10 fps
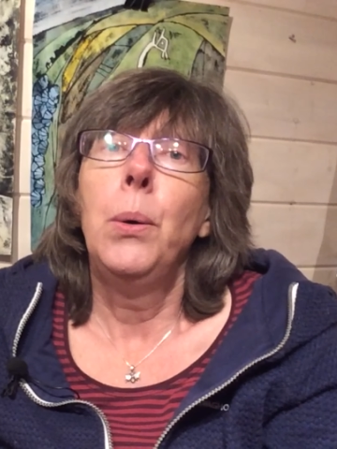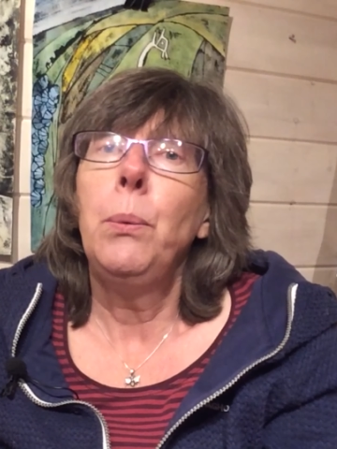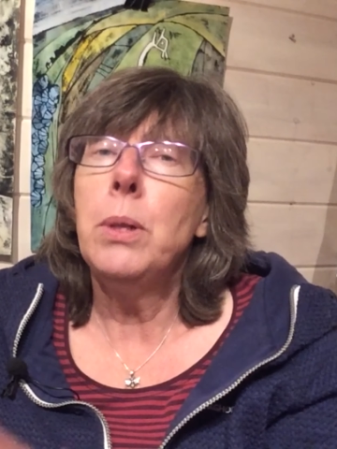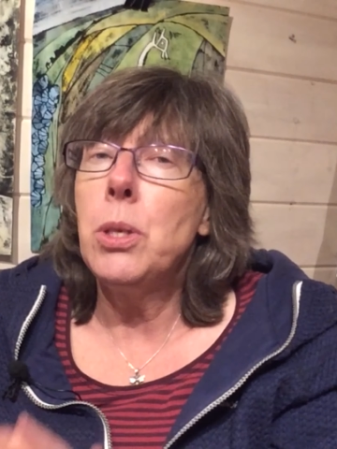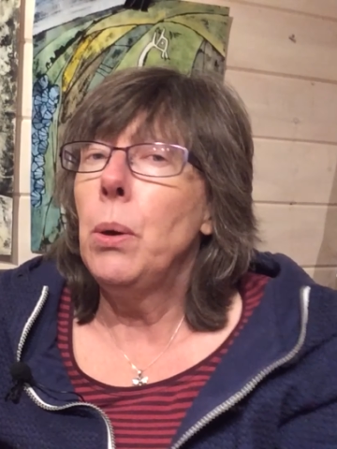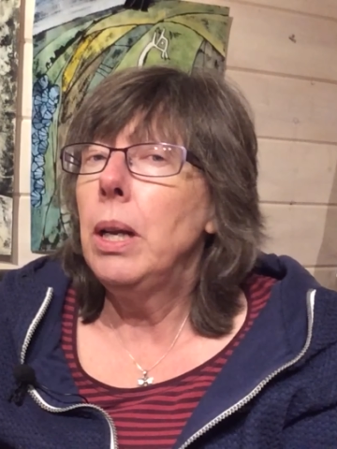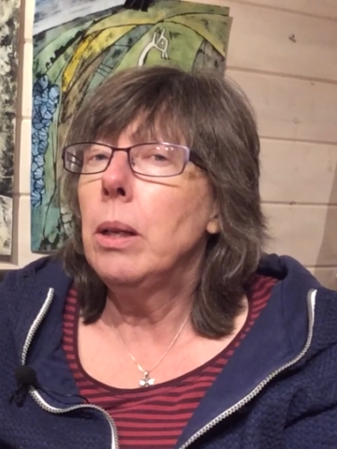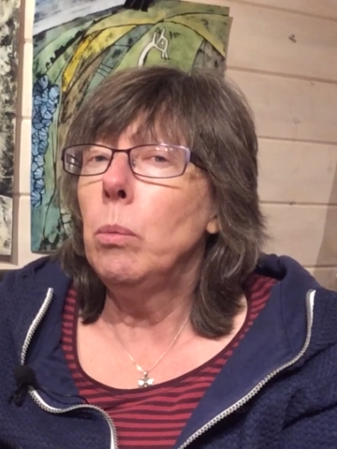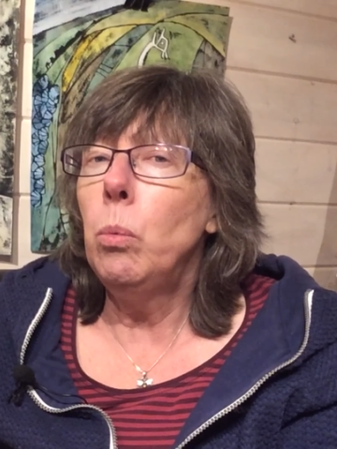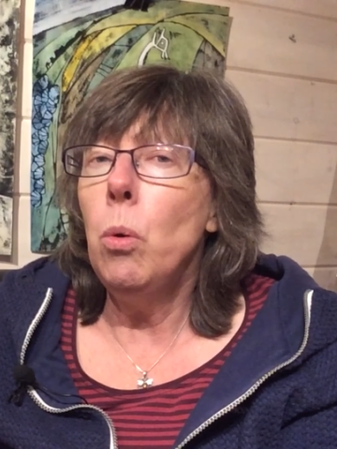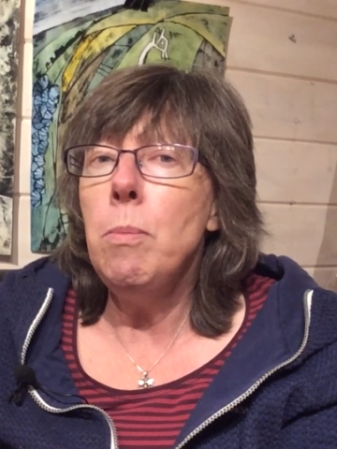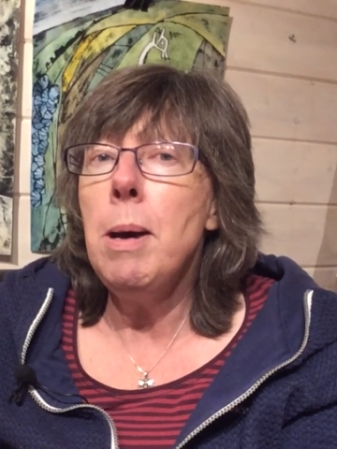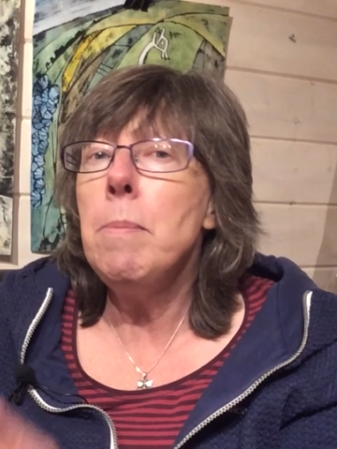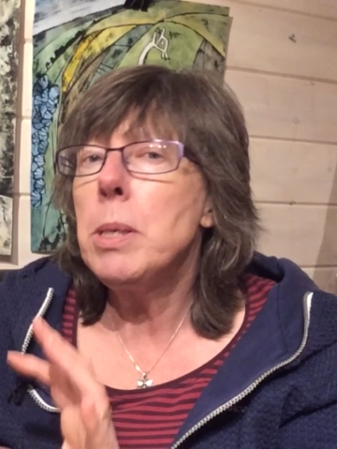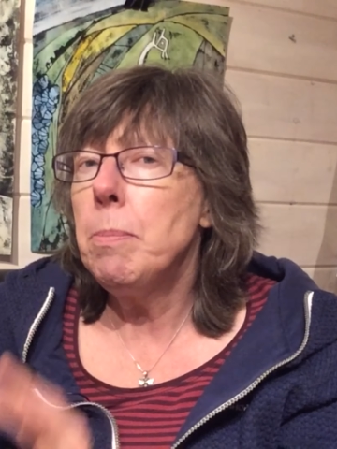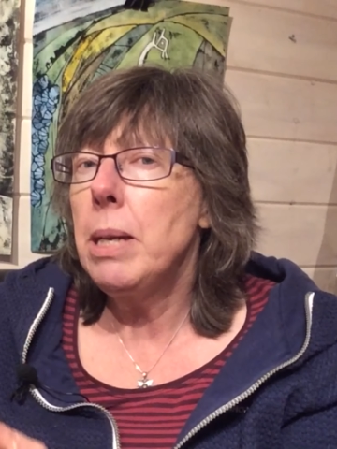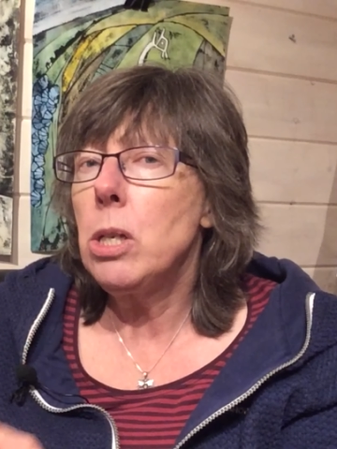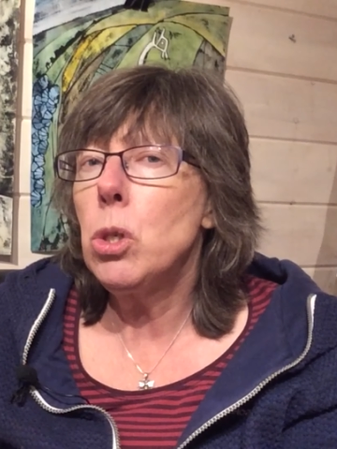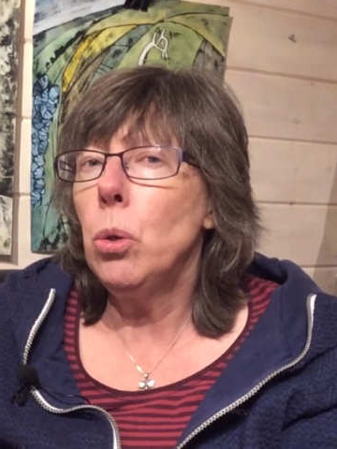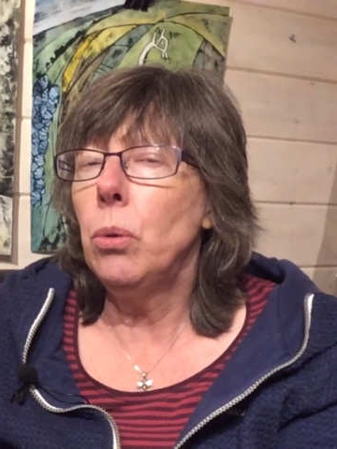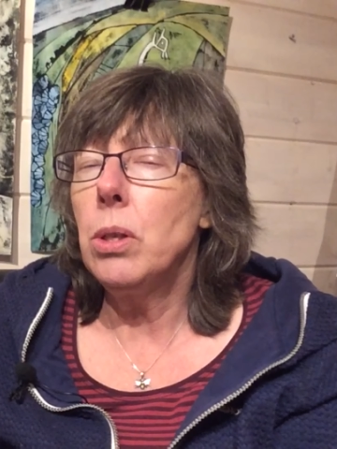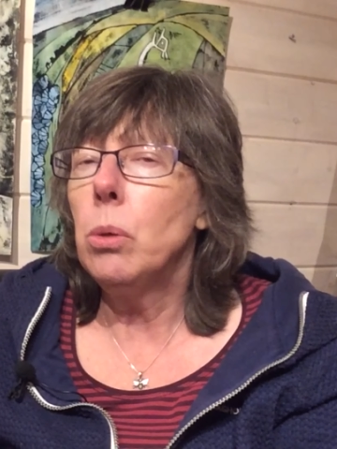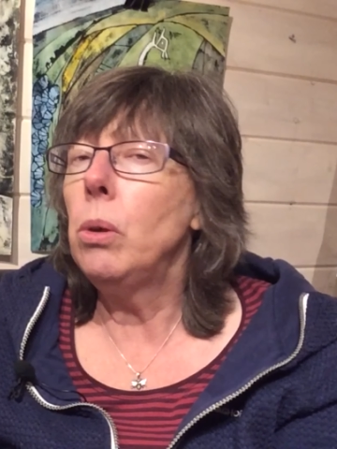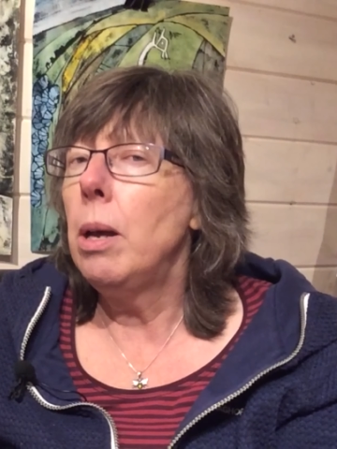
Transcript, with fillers: We'll do a little warm-up to make sure that all our